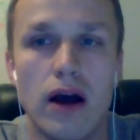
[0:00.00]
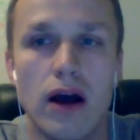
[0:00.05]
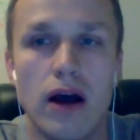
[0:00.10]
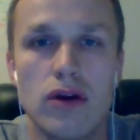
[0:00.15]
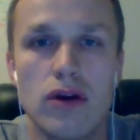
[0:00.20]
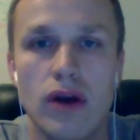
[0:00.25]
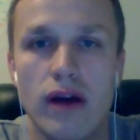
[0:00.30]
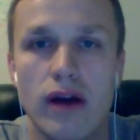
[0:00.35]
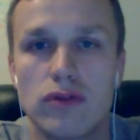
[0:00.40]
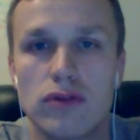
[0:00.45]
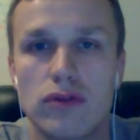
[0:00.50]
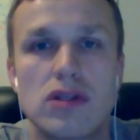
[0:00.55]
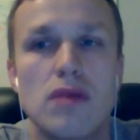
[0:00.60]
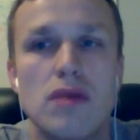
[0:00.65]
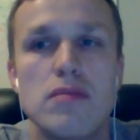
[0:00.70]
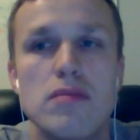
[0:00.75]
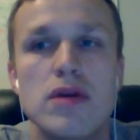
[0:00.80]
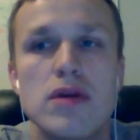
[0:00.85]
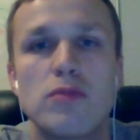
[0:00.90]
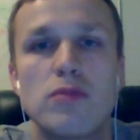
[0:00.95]
You have to
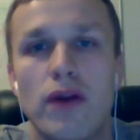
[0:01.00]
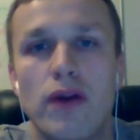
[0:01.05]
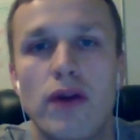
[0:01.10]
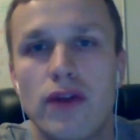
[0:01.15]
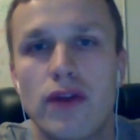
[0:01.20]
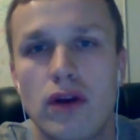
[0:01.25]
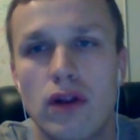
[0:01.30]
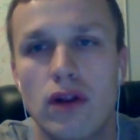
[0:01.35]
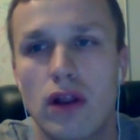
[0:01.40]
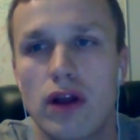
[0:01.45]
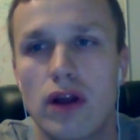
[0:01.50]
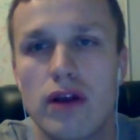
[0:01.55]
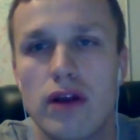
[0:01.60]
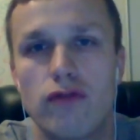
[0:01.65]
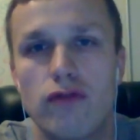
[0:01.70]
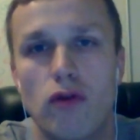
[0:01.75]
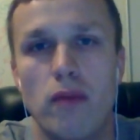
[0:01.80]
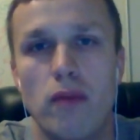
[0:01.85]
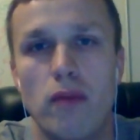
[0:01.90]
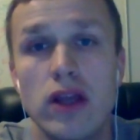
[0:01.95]
submit particular
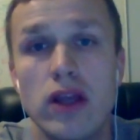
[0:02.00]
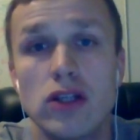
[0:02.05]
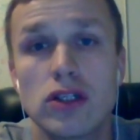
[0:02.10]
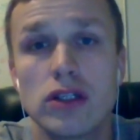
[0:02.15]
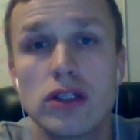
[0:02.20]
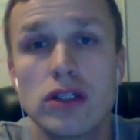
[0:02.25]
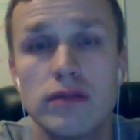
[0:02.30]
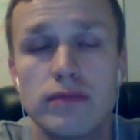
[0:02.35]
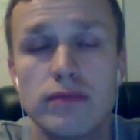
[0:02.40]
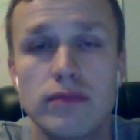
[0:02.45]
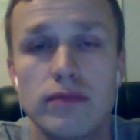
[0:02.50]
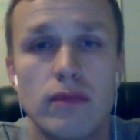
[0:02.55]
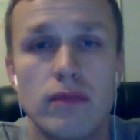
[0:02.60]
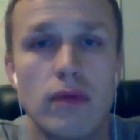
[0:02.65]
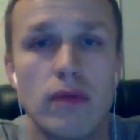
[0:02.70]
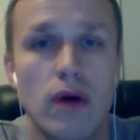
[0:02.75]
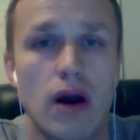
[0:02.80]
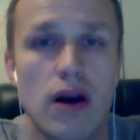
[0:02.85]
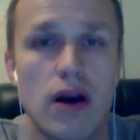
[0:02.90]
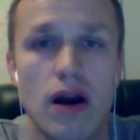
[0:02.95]
information
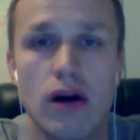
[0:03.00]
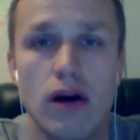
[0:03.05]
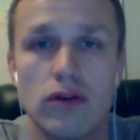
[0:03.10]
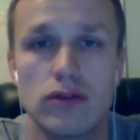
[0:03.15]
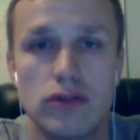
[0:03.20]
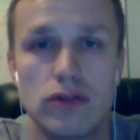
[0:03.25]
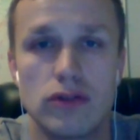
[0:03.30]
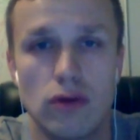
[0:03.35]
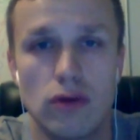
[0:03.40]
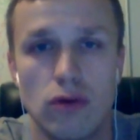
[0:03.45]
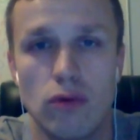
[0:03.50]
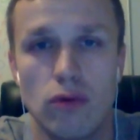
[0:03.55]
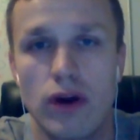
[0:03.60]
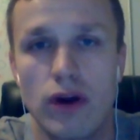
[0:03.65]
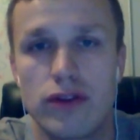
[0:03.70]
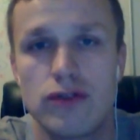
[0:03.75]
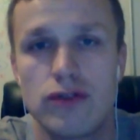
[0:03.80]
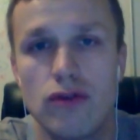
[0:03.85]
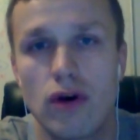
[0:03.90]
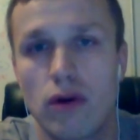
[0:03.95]
around
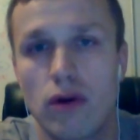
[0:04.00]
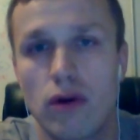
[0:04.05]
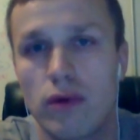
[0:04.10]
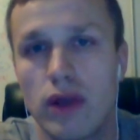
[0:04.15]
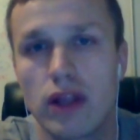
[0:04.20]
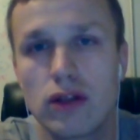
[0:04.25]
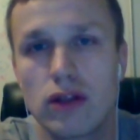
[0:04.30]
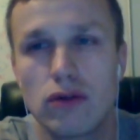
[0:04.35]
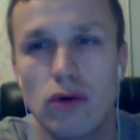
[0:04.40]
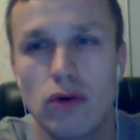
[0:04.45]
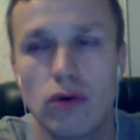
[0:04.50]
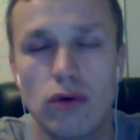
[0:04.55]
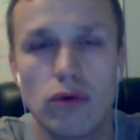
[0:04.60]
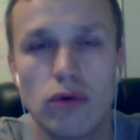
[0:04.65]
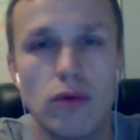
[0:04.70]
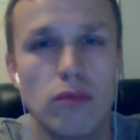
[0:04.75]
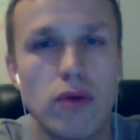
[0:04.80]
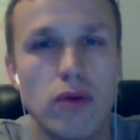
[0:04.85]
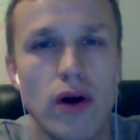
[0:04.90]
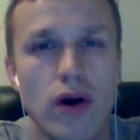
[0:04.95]
what you are willing
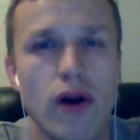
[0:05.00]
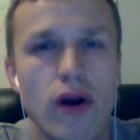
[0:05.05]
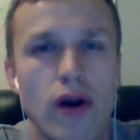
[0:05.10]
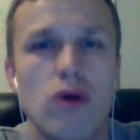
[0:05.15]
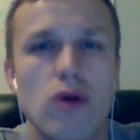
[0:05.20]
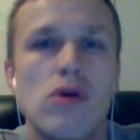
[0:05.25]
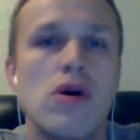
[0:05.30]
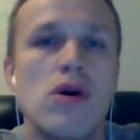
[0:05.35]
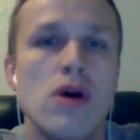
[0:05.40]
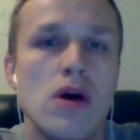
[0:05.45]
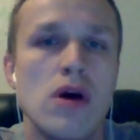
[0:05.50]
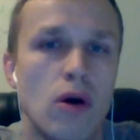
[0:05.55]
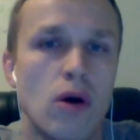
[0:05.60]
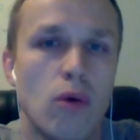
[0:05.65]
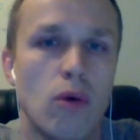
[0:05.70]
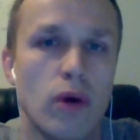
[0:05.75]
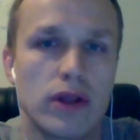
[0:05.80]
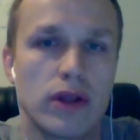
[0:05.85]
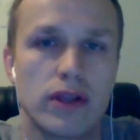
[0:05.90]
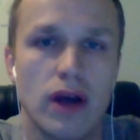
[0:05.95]
to borrow,
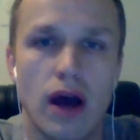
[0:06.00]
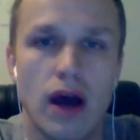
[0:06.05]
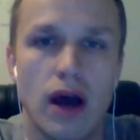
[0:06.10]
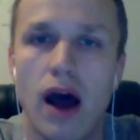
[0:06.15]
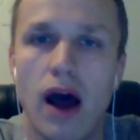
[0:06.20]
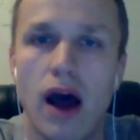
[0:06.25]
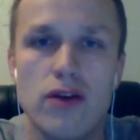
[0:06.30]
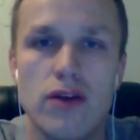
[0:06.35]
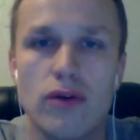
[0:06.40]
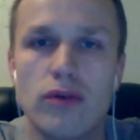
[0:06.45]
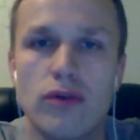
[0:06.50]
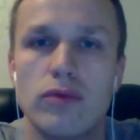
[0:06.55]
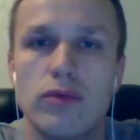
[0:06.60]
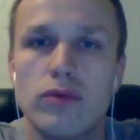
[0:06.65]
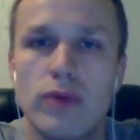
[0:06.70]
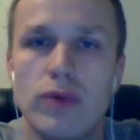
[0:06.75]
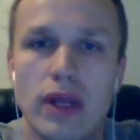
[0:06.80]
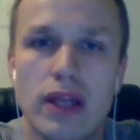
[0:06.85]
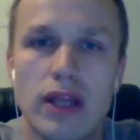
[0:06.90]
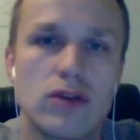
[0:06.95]
what are you
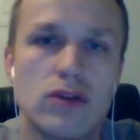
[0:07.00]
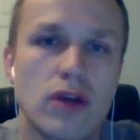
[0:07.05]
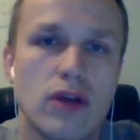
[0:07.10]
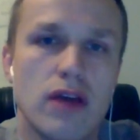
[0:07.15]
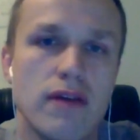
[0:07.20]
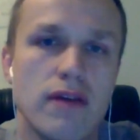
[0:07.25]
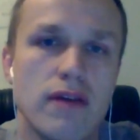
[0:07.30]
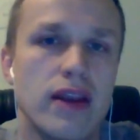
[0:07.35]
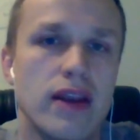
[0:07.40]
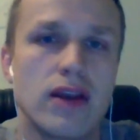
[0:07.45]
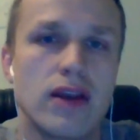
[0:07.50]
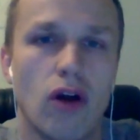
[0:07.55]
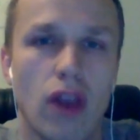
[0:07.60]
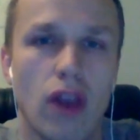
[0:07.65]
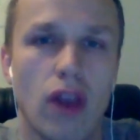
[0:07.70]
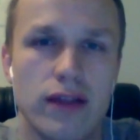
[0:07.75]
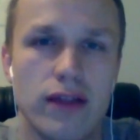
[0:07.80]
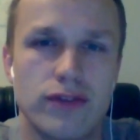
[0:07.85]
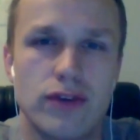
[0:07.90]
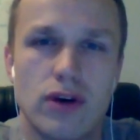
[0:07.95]
willing to give any
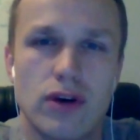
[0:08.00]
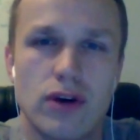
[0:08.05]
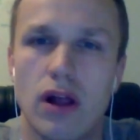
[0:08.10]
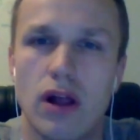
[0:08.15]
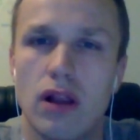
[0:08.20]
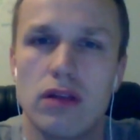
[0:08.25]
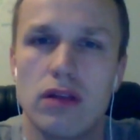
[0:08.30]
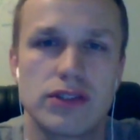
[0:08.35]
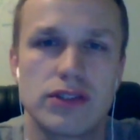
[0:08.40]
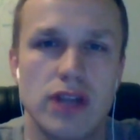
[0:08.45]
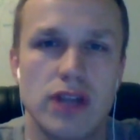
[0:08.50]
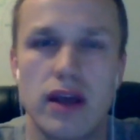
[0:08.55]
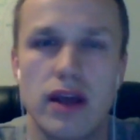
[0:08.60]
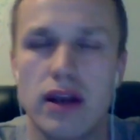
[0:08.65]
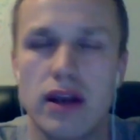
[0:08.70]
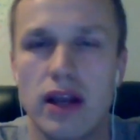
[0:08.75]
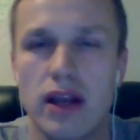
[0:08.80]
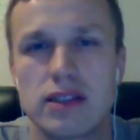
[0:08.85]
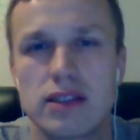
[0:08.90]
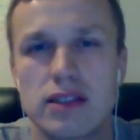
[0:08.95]
collateral, say
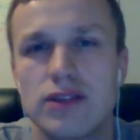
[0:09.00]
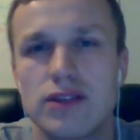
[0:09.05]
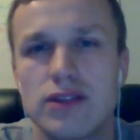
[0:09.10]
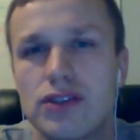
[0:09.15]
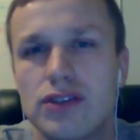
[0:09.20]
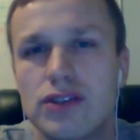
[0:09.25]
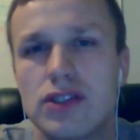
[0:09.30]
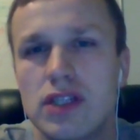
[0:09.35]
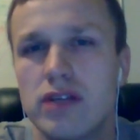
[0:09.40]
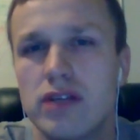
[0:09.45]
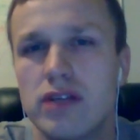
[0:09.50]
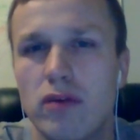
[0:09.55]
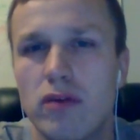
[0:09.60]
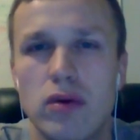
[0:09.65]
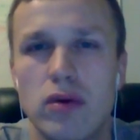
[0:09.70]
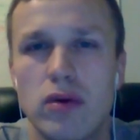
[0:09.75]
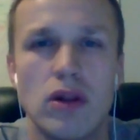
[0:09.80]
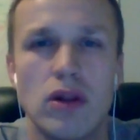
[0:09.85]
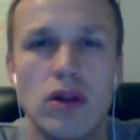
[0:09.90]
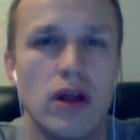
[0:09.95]
an asset
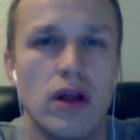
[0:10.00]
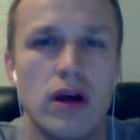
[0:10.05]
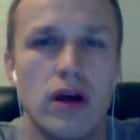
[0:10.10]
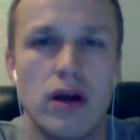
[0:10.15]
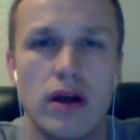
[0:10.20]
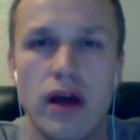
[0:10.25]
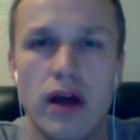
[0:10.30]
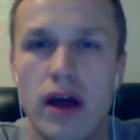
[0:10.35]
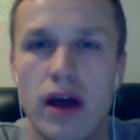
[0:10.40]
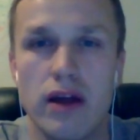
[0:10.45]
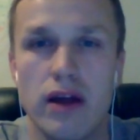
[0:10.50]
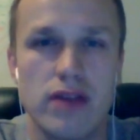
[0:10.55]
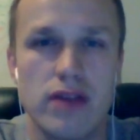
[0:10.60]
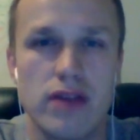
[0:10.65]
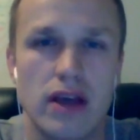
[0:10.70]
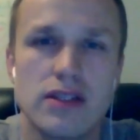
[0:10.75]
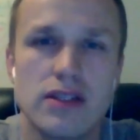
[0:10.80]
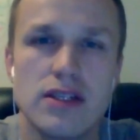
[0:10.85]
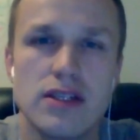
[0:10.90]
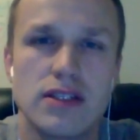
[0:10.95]
receivable, an
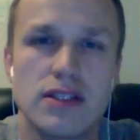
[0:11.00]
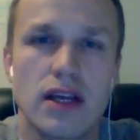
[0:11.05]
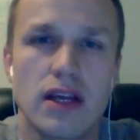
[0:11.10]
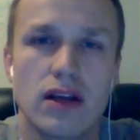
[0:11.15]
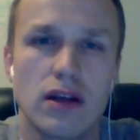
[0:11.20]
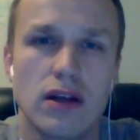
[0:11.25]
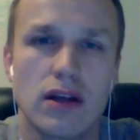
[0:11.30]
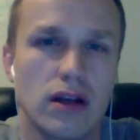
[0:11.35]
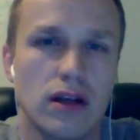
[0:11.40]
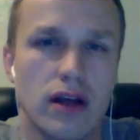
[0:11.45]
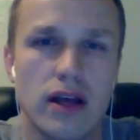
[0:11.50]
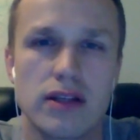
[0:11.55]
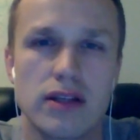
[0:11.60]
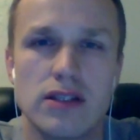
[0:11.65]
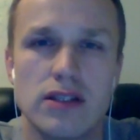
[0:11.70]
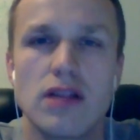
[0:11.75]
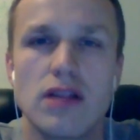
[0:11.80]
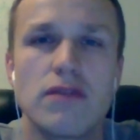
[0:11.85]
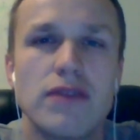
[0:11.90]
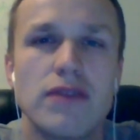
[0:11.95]

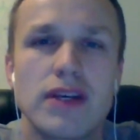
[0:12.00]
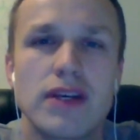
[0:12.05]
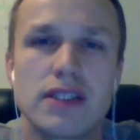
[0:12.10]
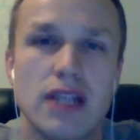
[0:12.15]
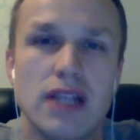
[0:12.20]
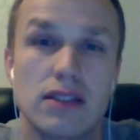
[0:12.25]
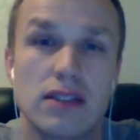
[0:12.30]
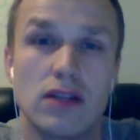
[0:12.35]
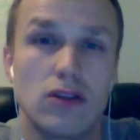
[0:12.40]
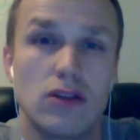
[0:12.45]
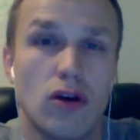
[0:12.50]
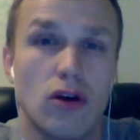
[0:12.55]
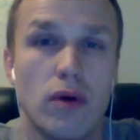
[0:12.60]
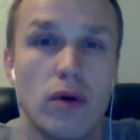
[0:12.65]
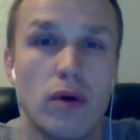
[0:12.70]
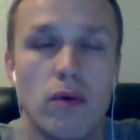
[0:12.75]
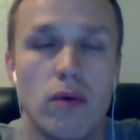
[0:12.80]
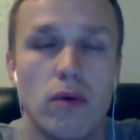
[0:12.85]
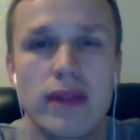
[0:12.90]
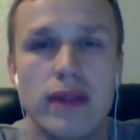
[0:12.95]
existing fixed asset or
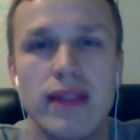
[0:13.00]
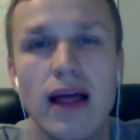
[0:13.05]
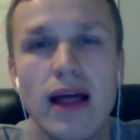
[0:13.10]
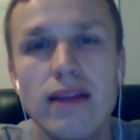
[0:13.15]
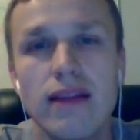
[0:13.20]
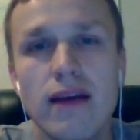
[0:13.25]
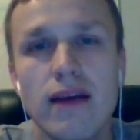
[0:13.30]
whatnot.